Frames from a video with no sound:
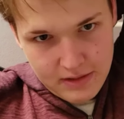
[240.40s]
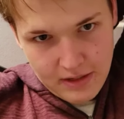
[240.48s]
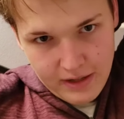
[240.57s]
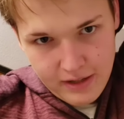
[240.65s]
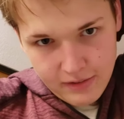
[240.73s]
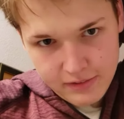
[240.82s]

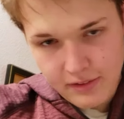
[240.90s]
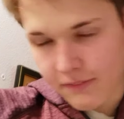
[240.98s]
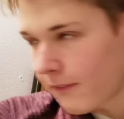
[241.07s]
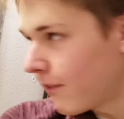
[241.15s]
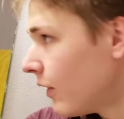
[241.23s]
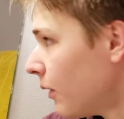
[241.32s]
I also have a
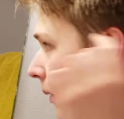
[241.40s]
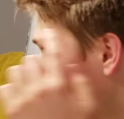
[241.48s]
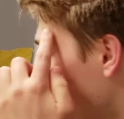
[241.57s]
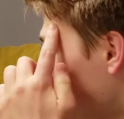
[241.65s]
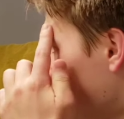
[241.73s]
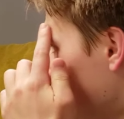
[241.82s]
few
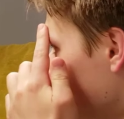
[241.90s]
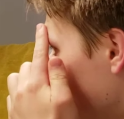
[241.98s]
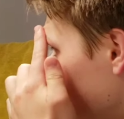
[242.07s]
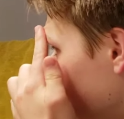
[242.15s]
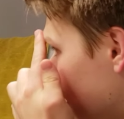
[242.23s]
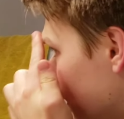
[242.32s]
really long
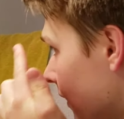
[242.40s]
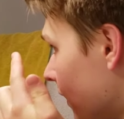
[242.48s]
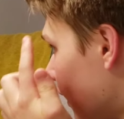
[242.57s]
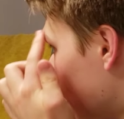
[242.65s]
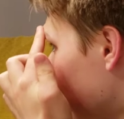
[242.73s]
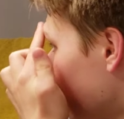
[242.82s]
ones,
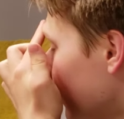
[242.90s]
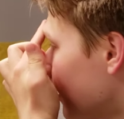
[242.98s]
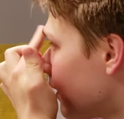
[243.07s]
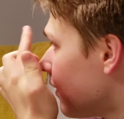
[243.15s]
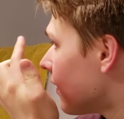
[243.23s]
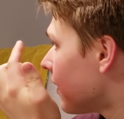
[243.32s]
like if I
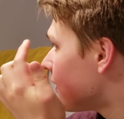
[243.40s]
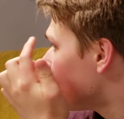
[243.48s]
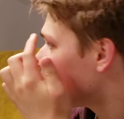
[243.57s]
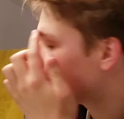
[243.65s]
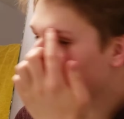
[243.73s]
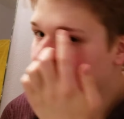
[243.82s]
do this, you
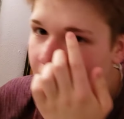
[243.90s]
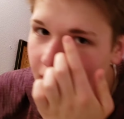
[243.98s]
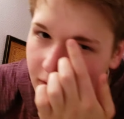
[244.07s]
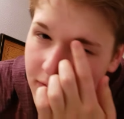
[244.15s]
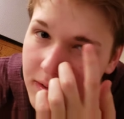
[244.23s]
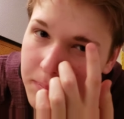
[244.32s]
can see like I
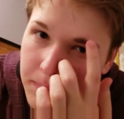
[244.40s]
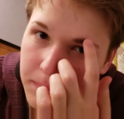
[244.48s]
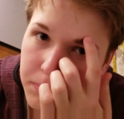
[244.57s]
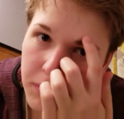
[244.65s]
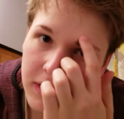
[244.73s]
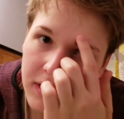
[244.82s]
have some
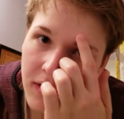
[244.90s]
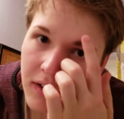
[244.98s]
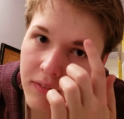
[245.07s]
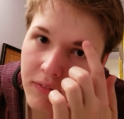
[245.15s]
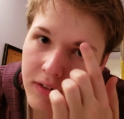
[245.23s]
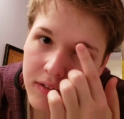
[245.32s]
pretty long
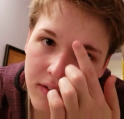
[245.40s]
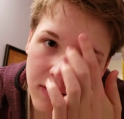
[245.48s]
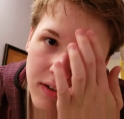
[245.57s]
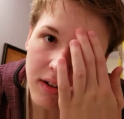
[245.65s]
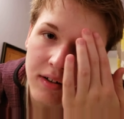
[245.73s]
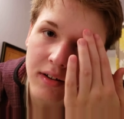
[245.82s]
ones in
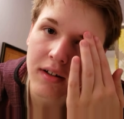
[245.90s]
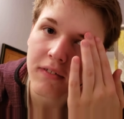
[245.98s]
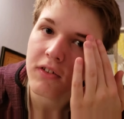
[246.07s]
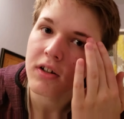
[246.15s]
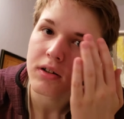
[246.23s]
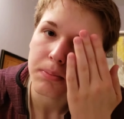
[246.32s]
there that if
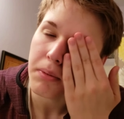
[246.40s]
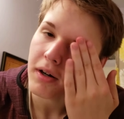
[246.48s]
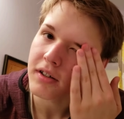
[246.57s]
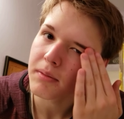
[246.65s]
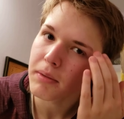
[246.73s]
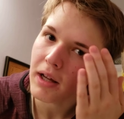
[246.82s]
you just brush
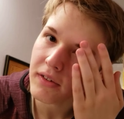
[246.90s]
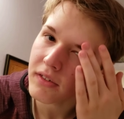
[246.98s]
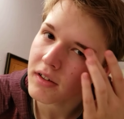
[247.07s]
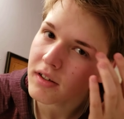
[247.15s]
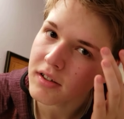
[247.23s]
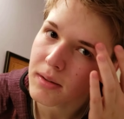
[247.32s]
them down, they'll
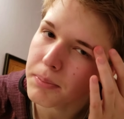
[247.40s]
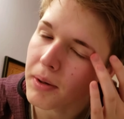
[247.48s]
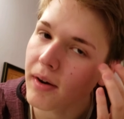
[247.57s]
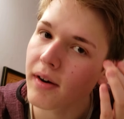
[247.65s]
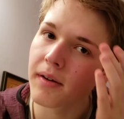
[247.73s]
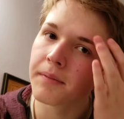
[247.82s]

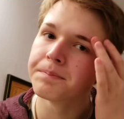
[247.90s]
disappear.